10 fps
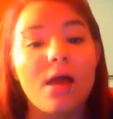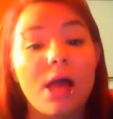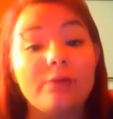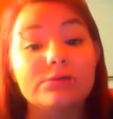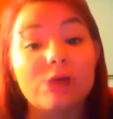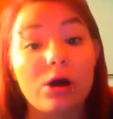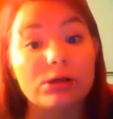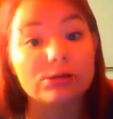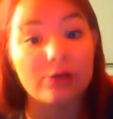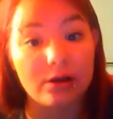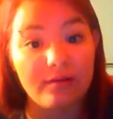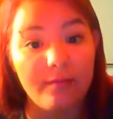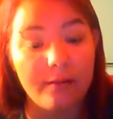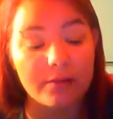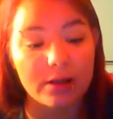It was also kind of a
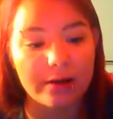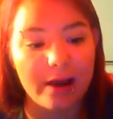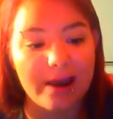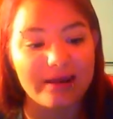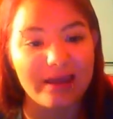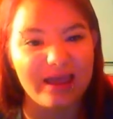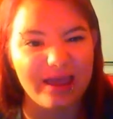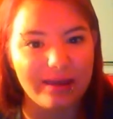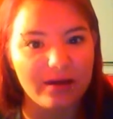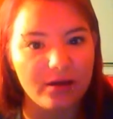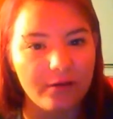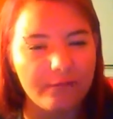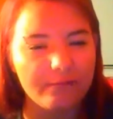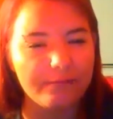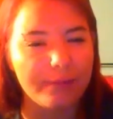bummer that our night had to end
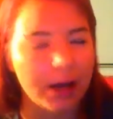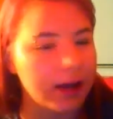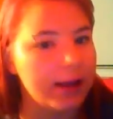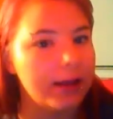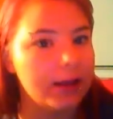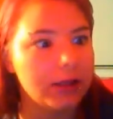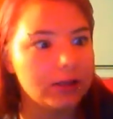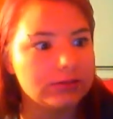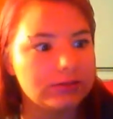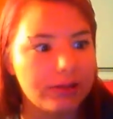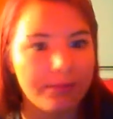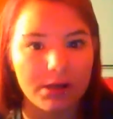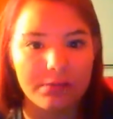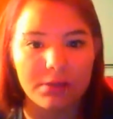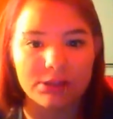by
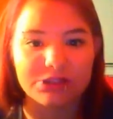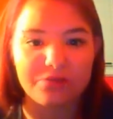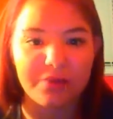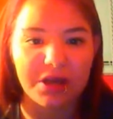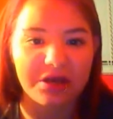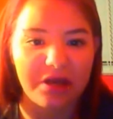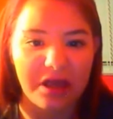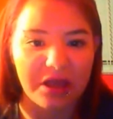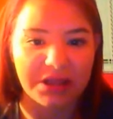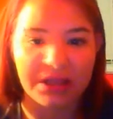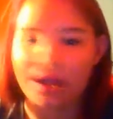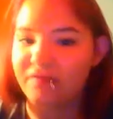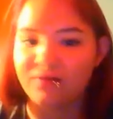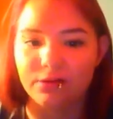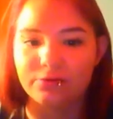somebody being stupid and can't like
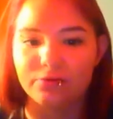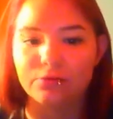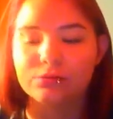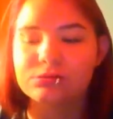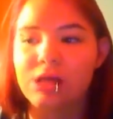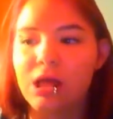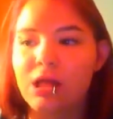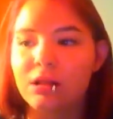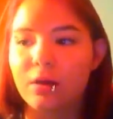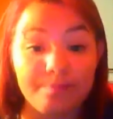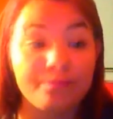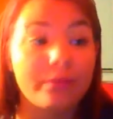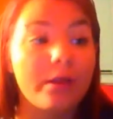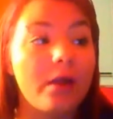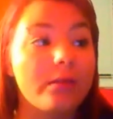follow the rules.
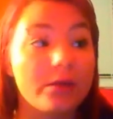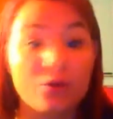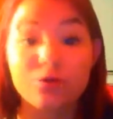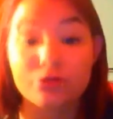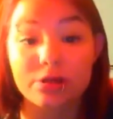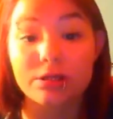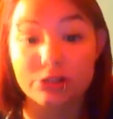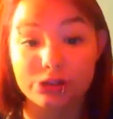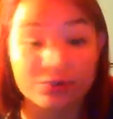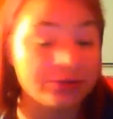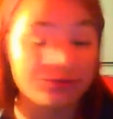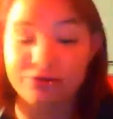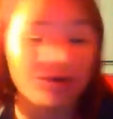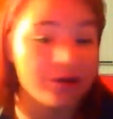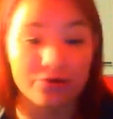Like, you can drink in the streets, which
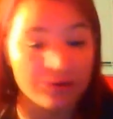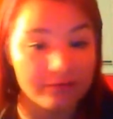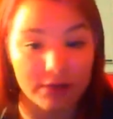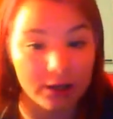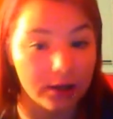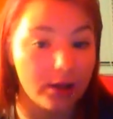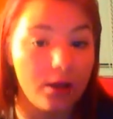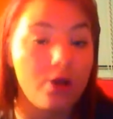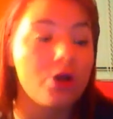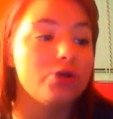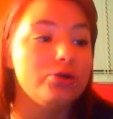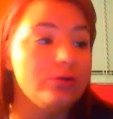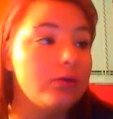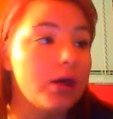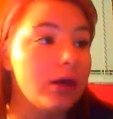you can't do every day.
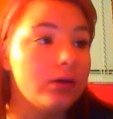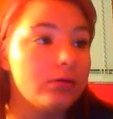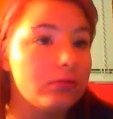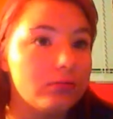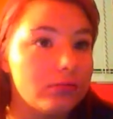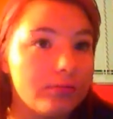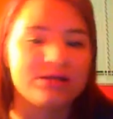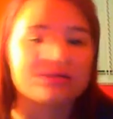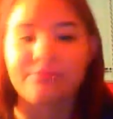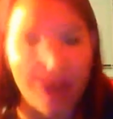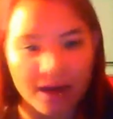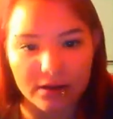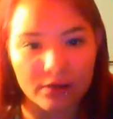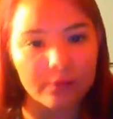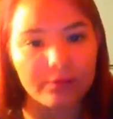You can, doesn't
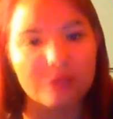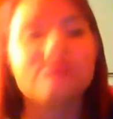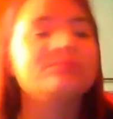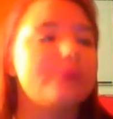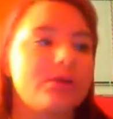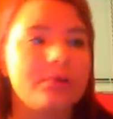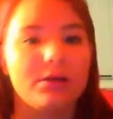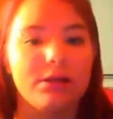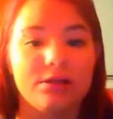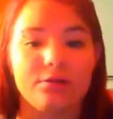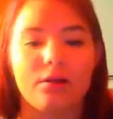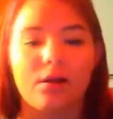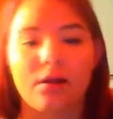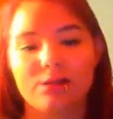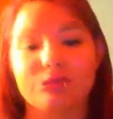matter, because it's a block party, and they're like,
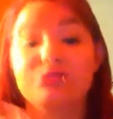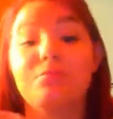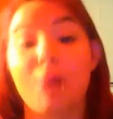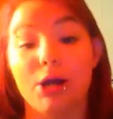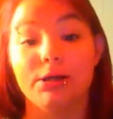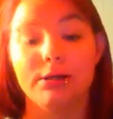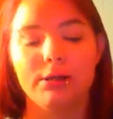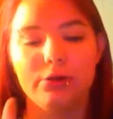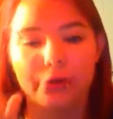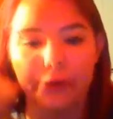okay, it's just a party,